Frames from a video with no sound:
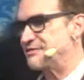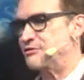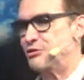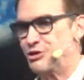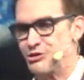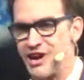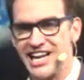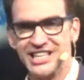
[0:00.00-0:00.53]
for
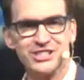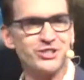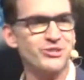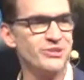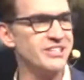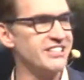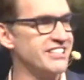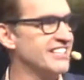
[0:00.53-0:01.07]

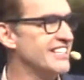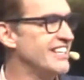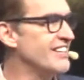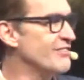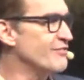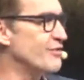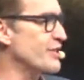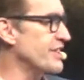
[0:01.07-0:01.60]
gratitude,
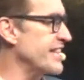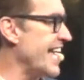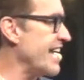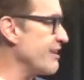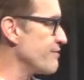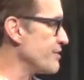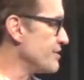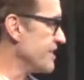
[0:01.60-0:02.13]
for
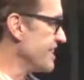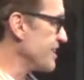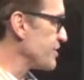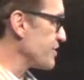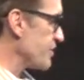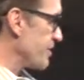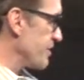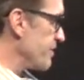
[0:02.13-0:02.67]

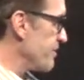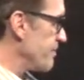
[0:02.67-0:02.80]
thankfulness,